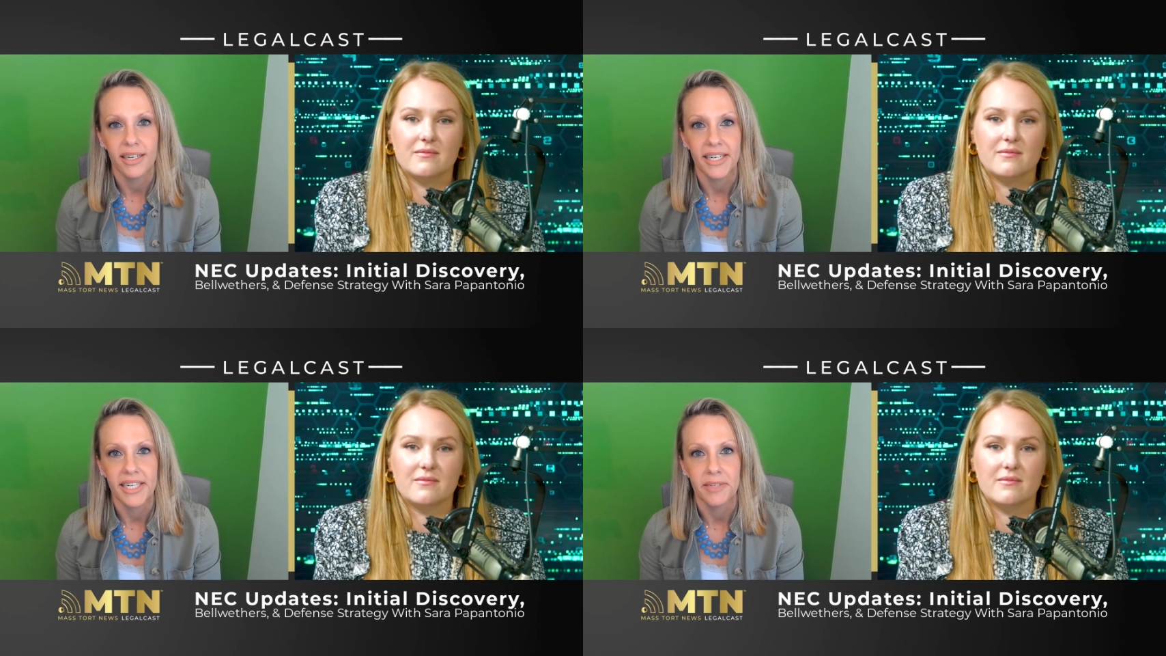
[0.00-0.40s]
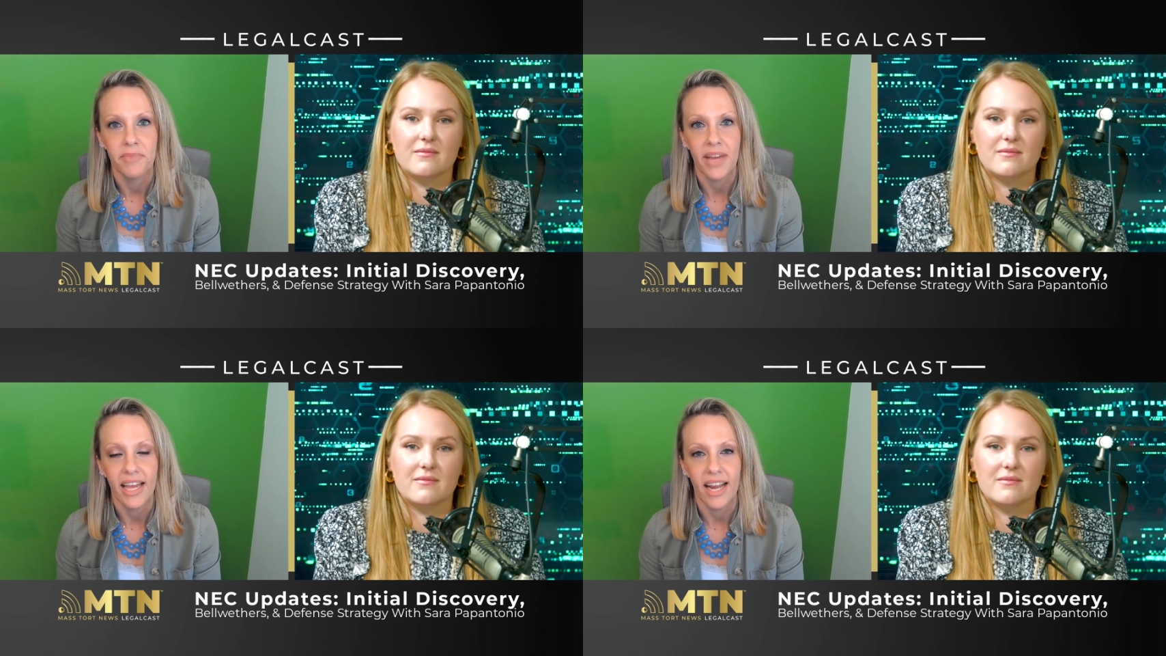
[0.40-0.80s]

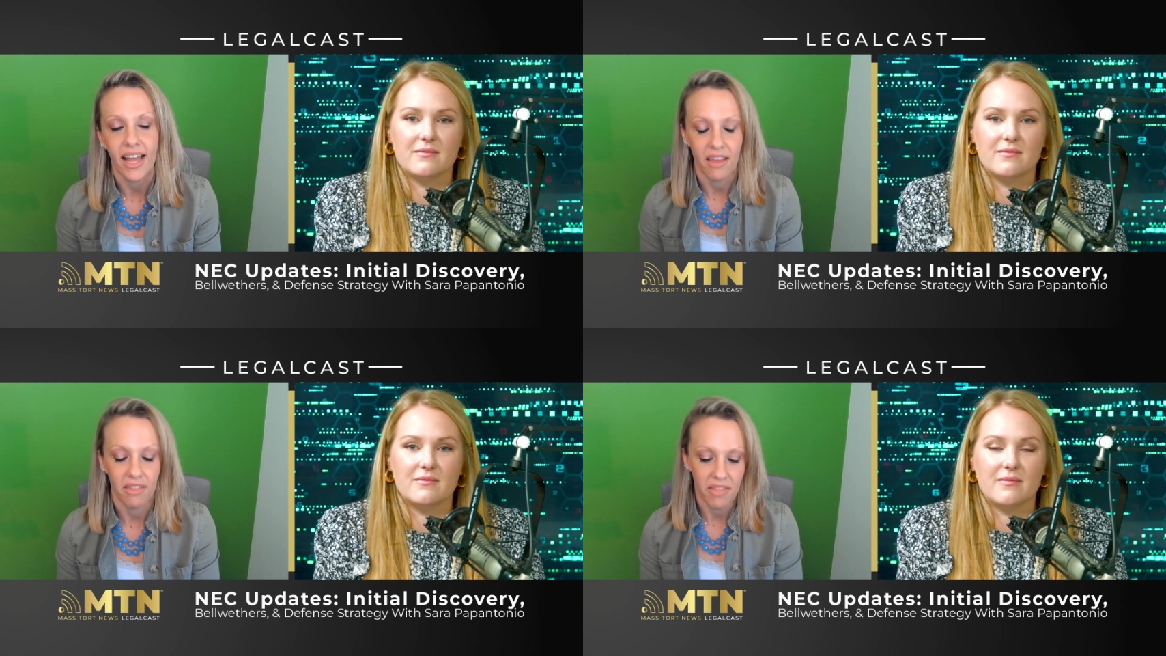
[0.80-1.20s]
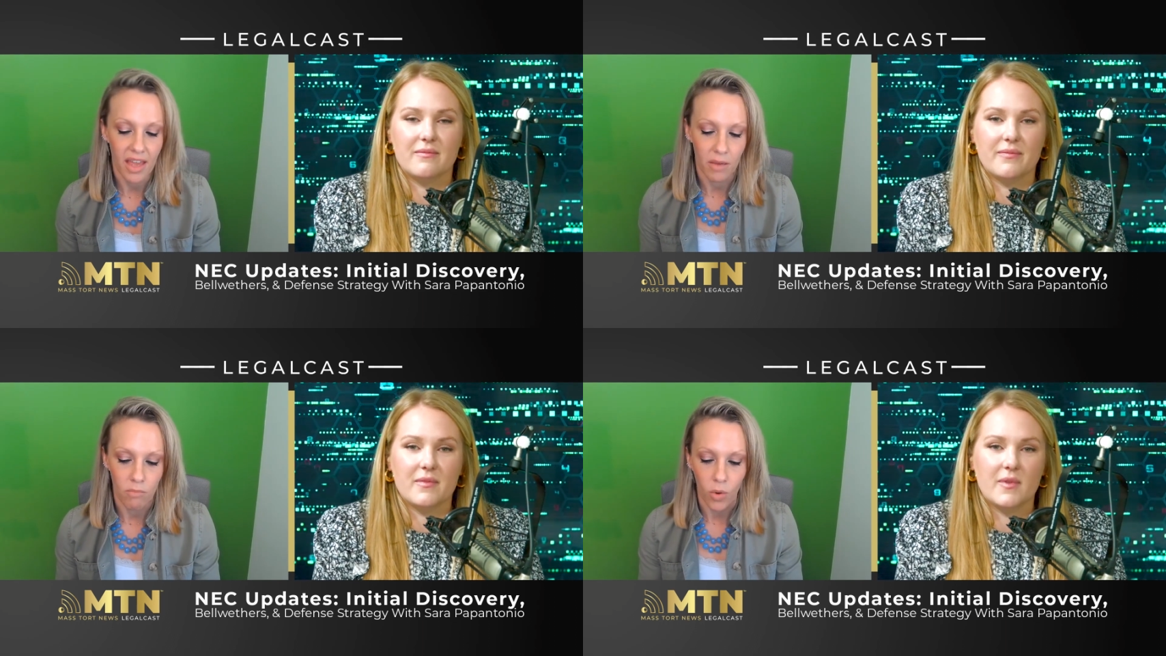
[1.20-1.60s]
Speaker 1: Um, and I, I
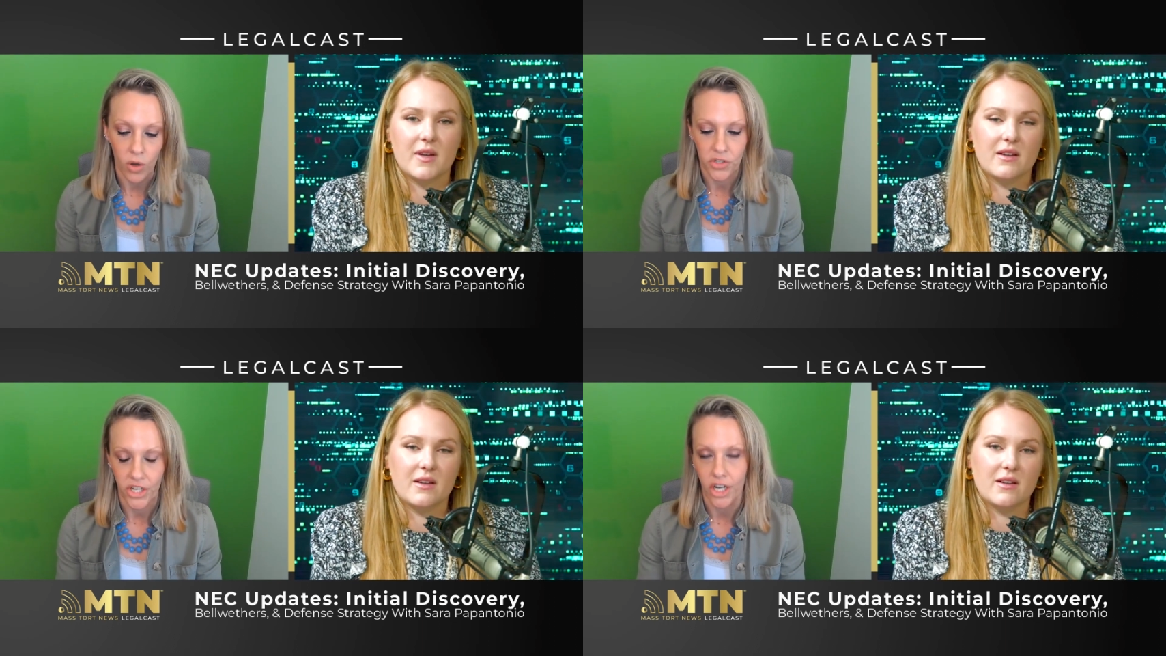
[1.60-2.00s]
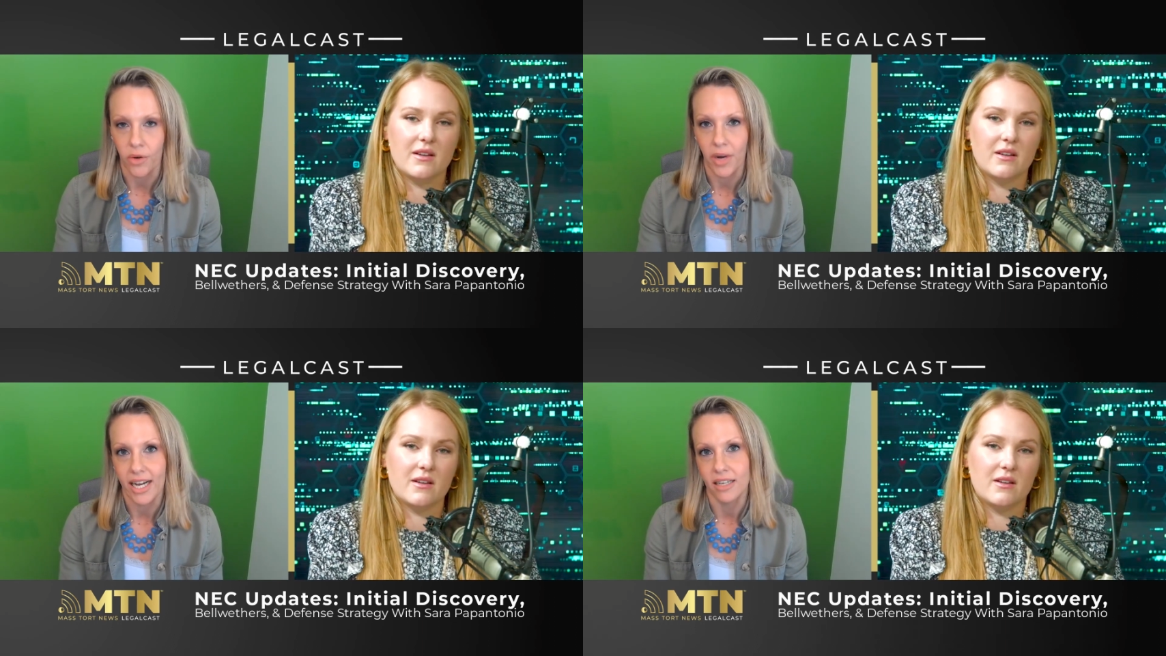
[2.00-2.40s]
think more
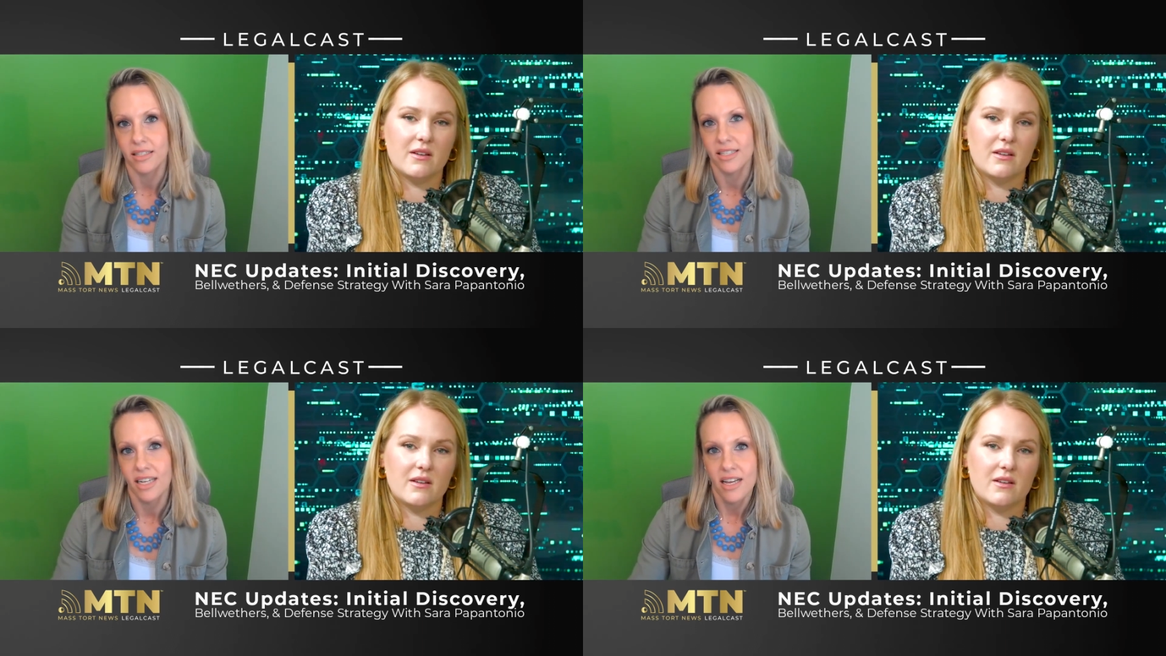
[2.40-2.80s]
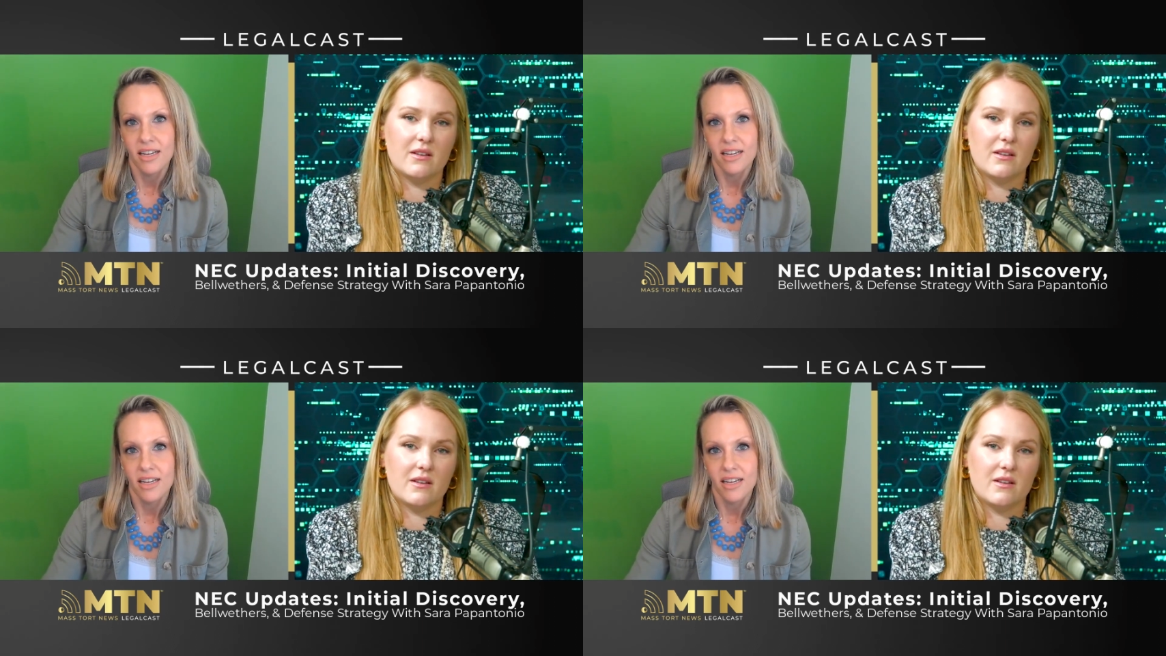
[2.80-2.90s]
so as